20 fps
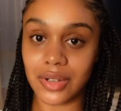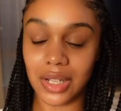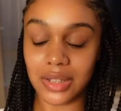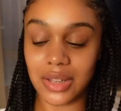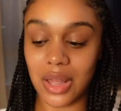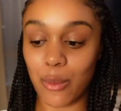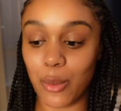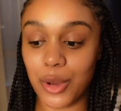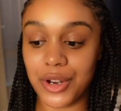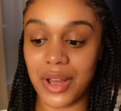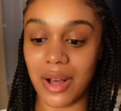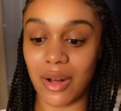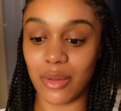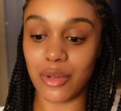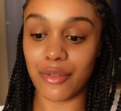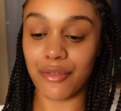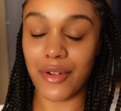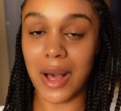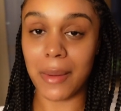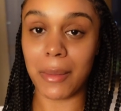glad that I went out.
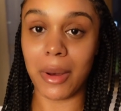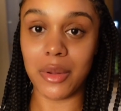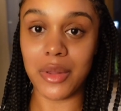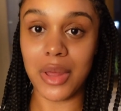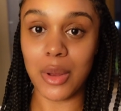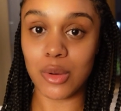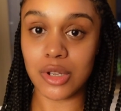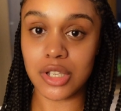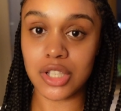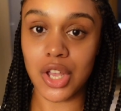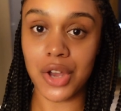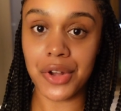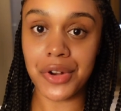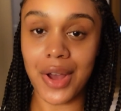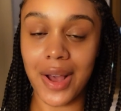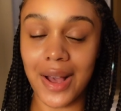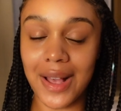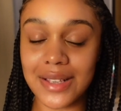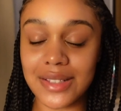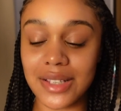The vibe out there was so
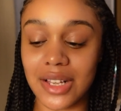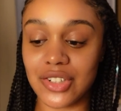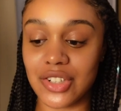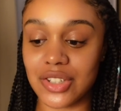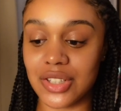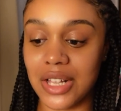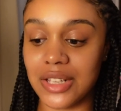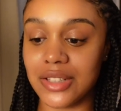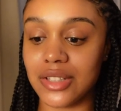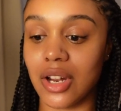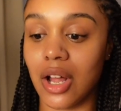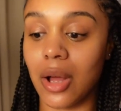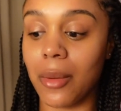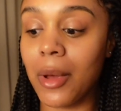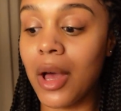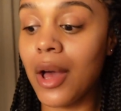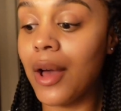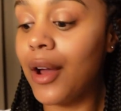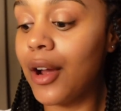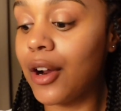nice. I just ended up
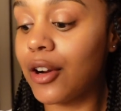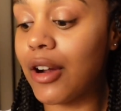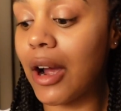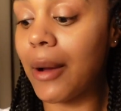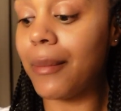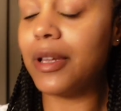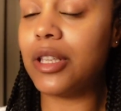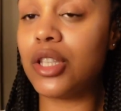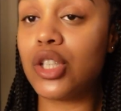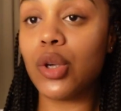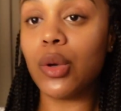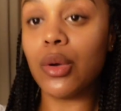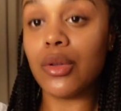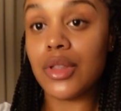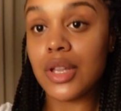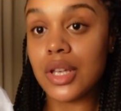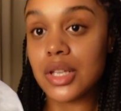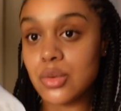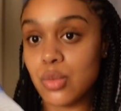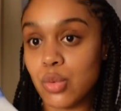grabbing two of
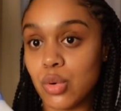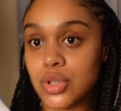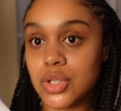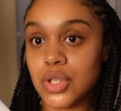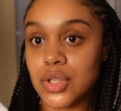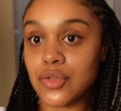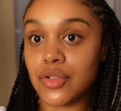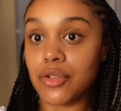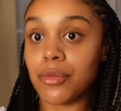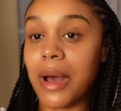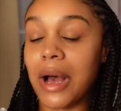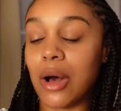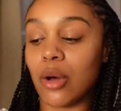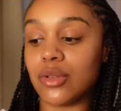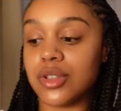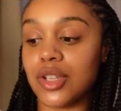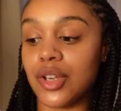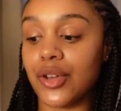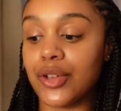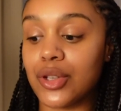these waters from
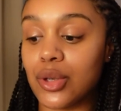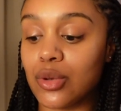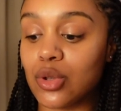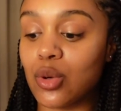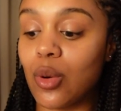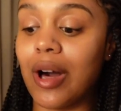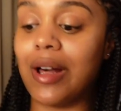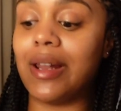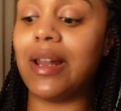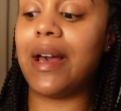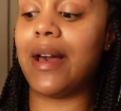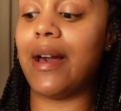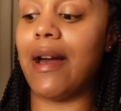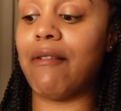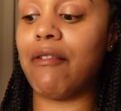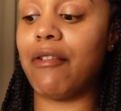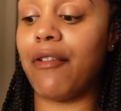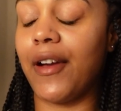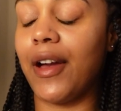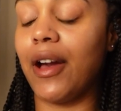Aldi because it was quite late.
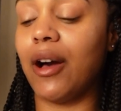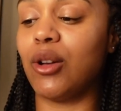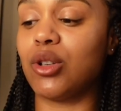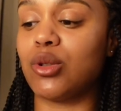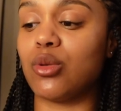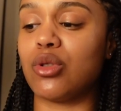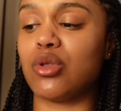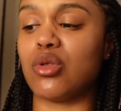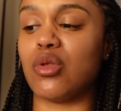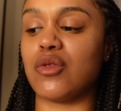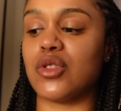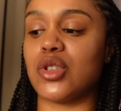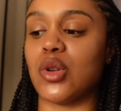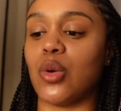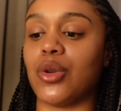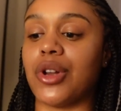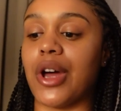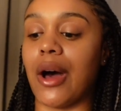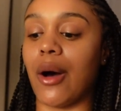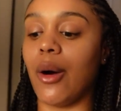Everything else was sort of
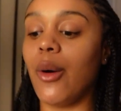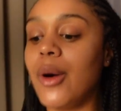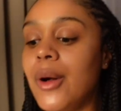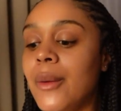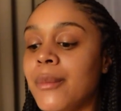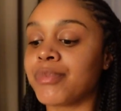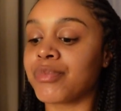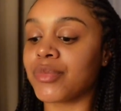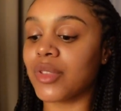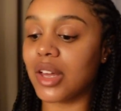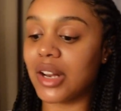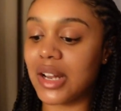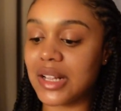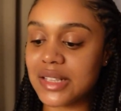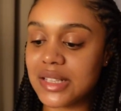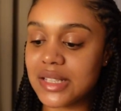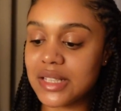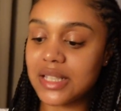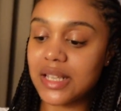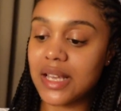sold out. And I
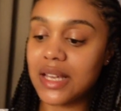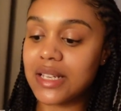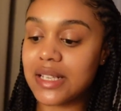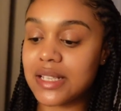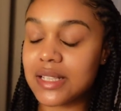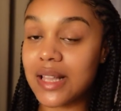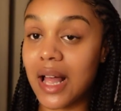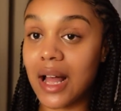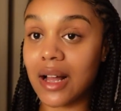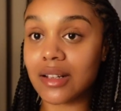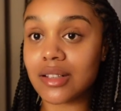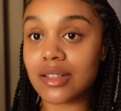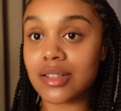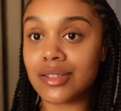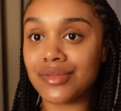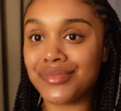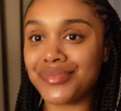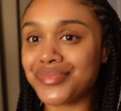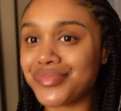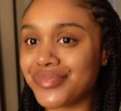didn't see any
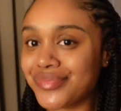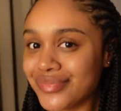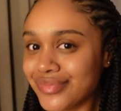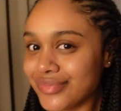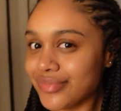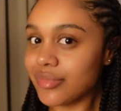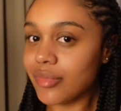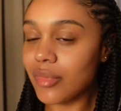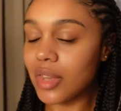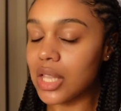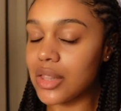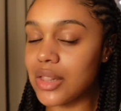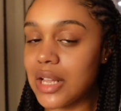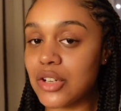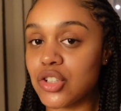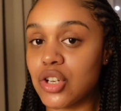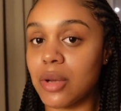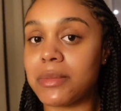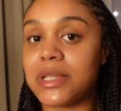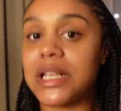stacks
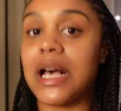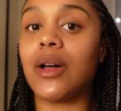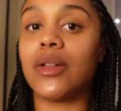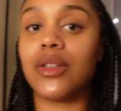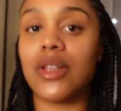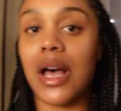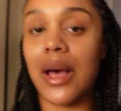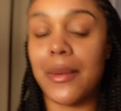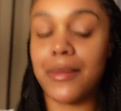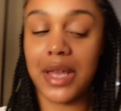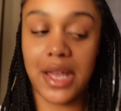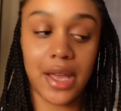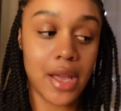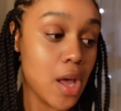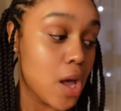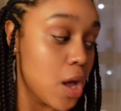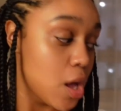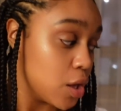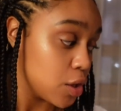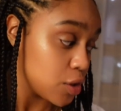that jumped out at me.
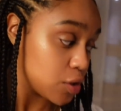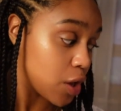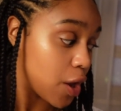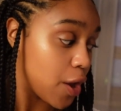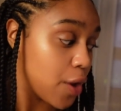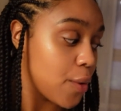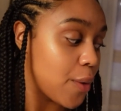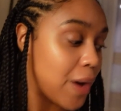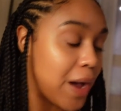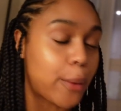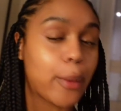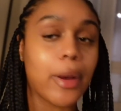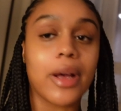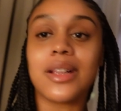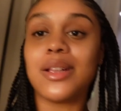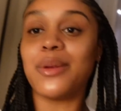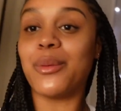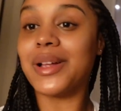So I quickly